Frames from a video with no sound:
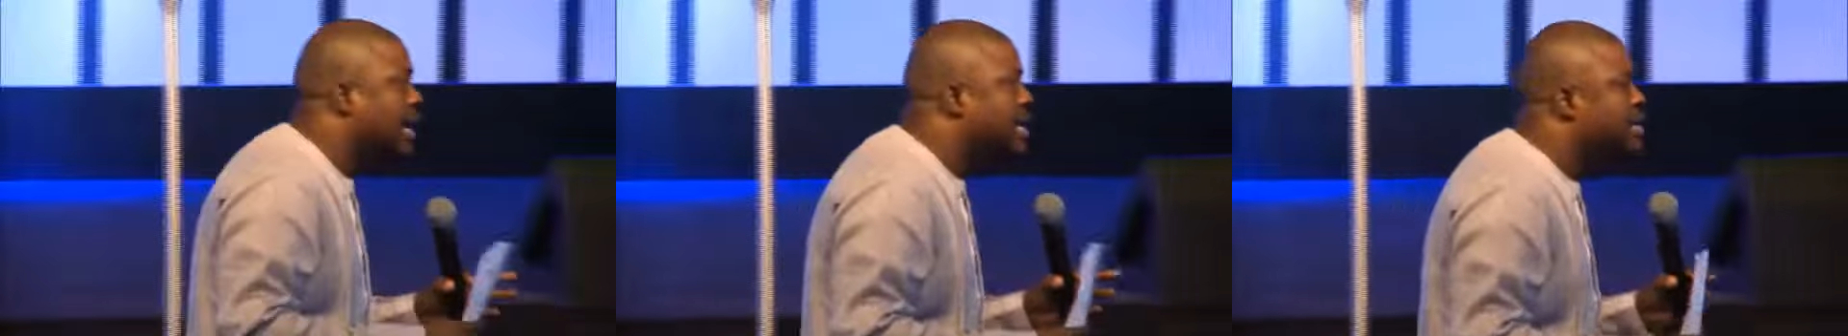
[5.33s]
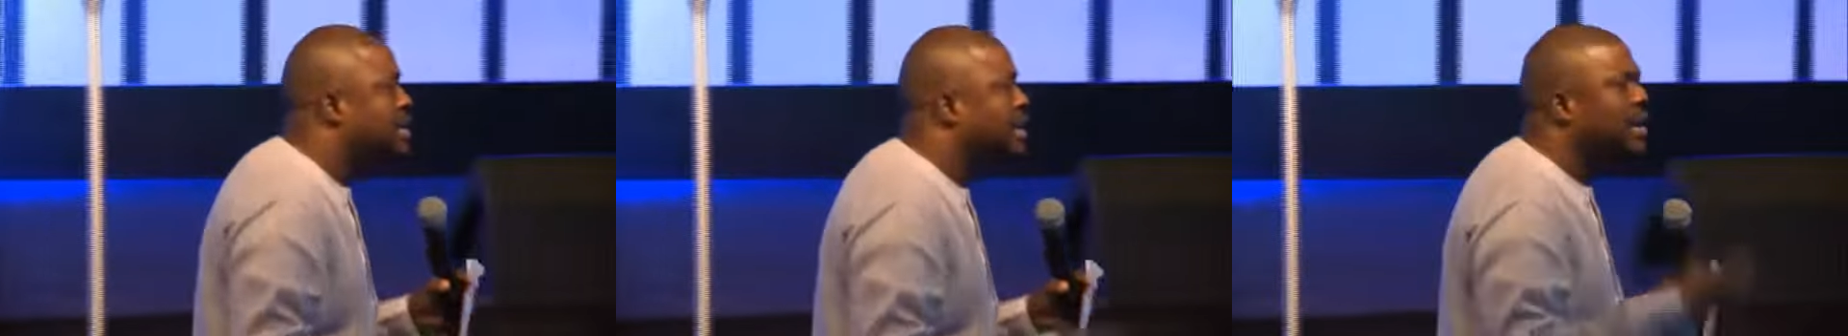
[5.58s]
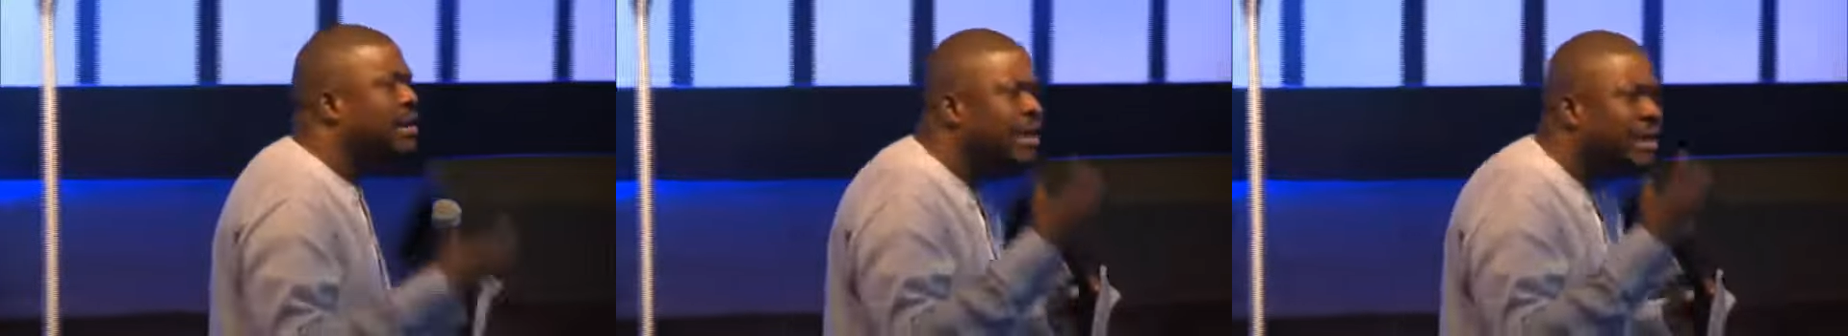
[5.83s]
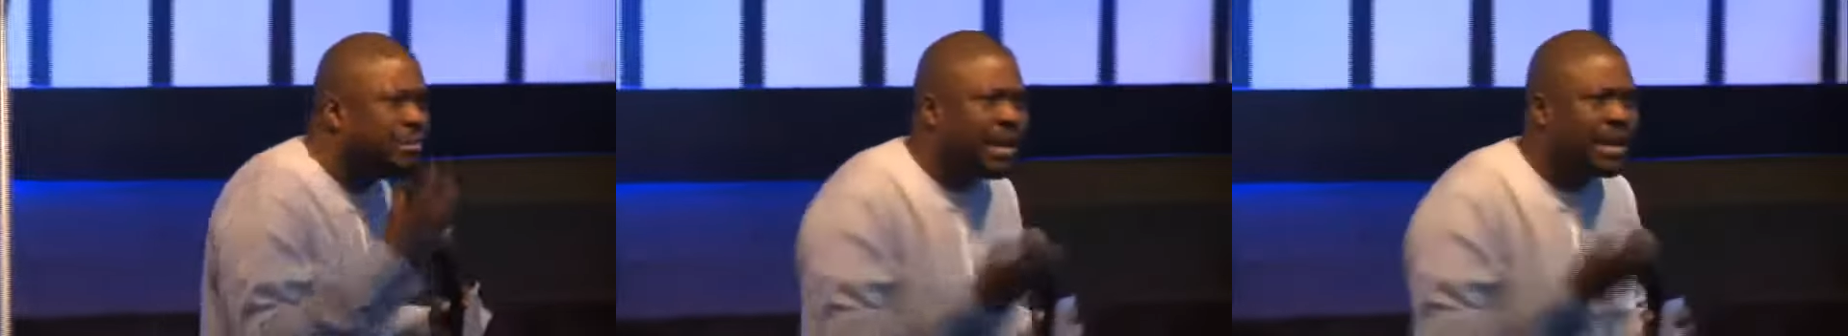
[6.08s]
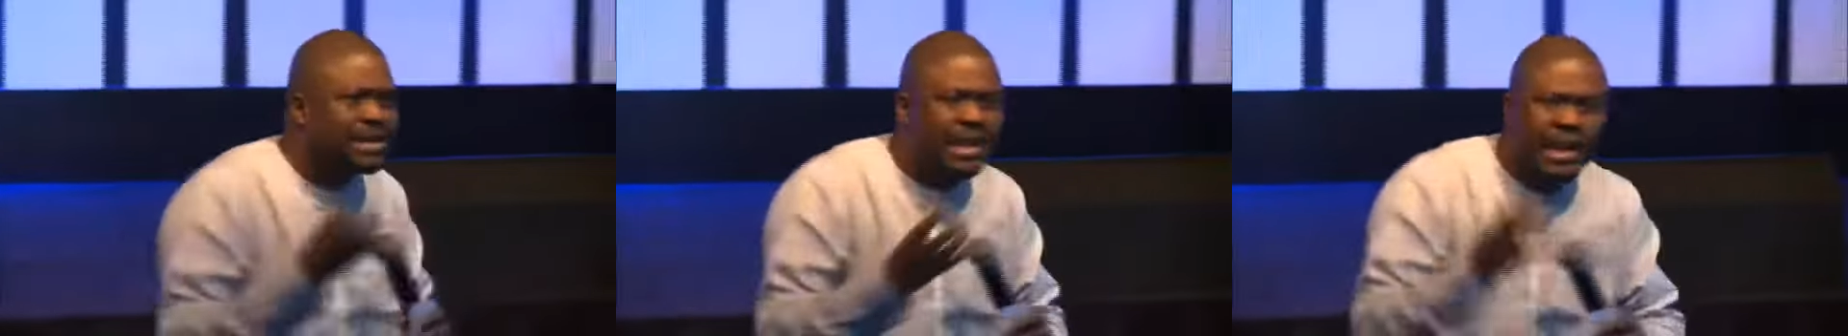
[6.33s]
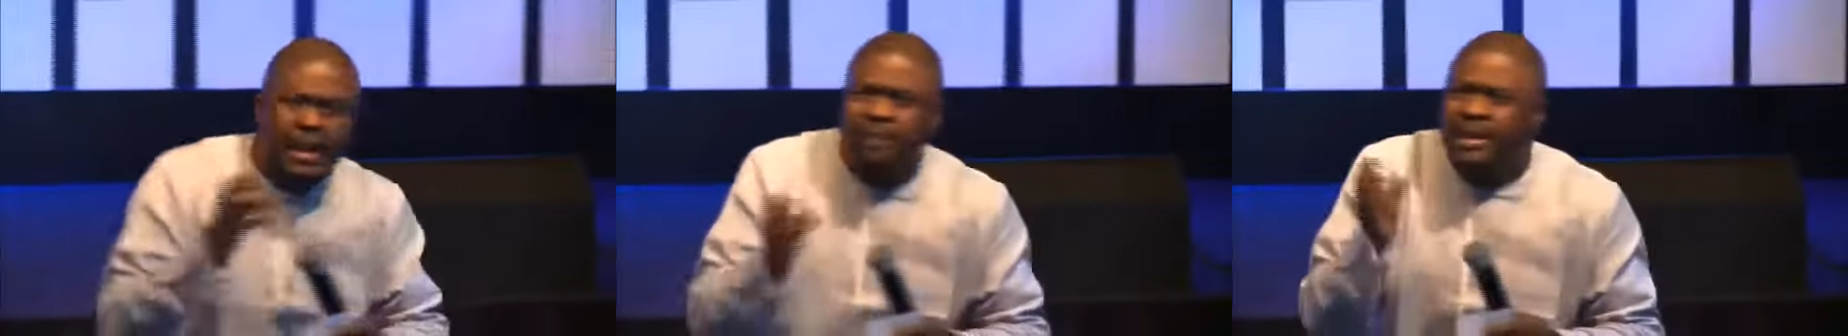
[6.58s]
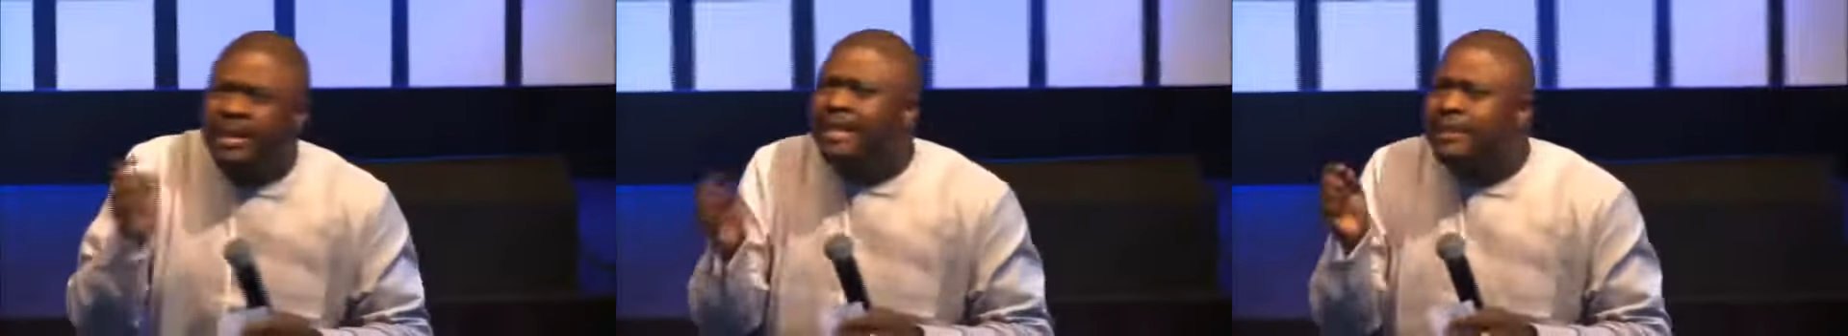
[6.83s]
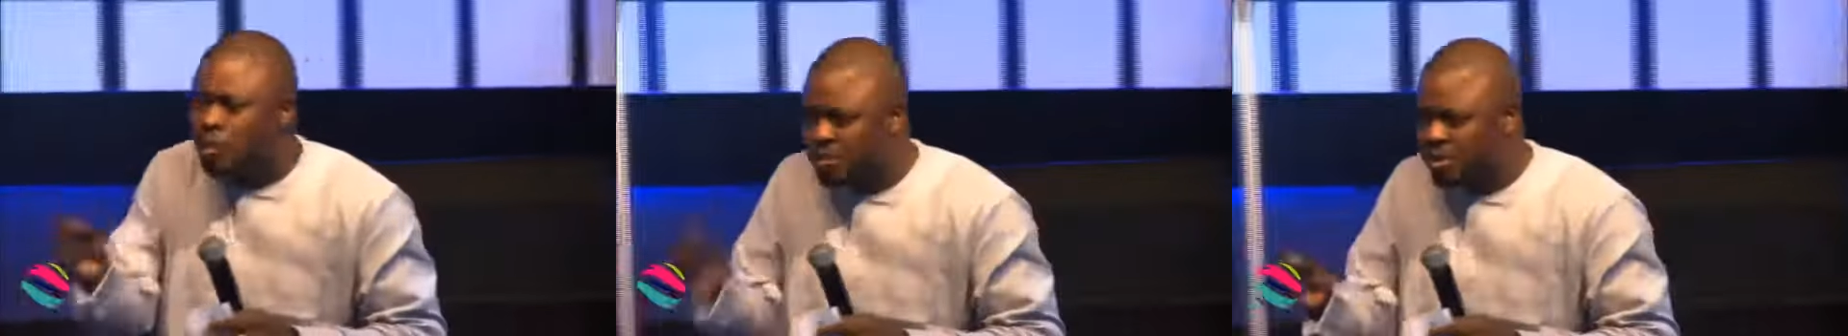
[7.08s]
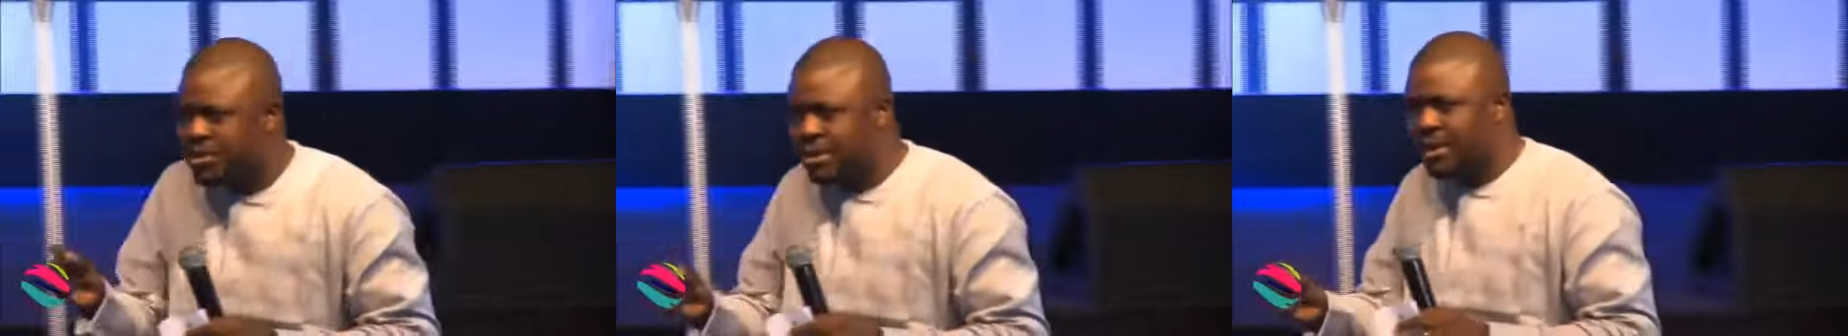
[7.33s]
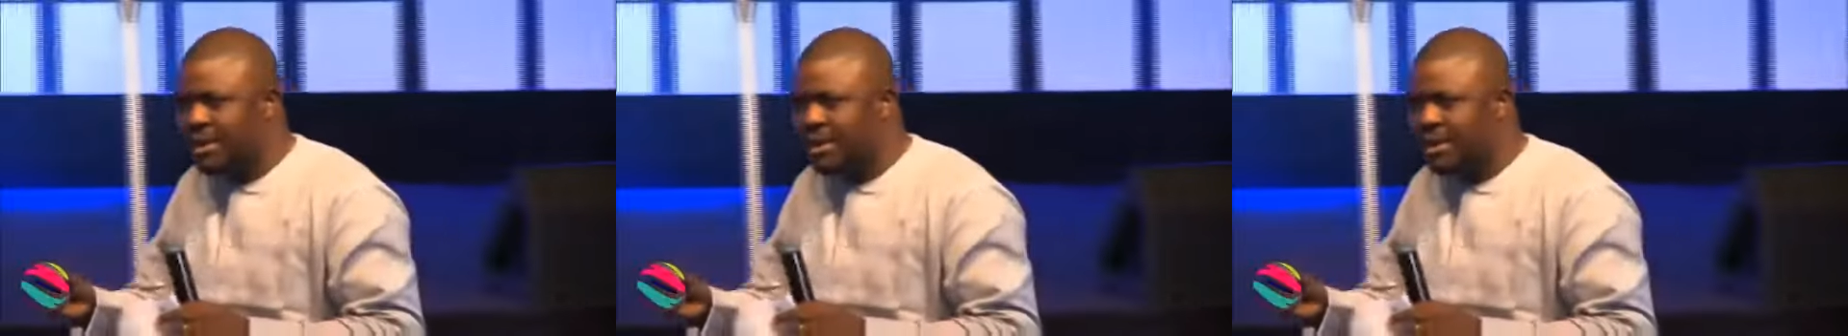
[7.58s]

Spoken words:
Let's keep the ethos,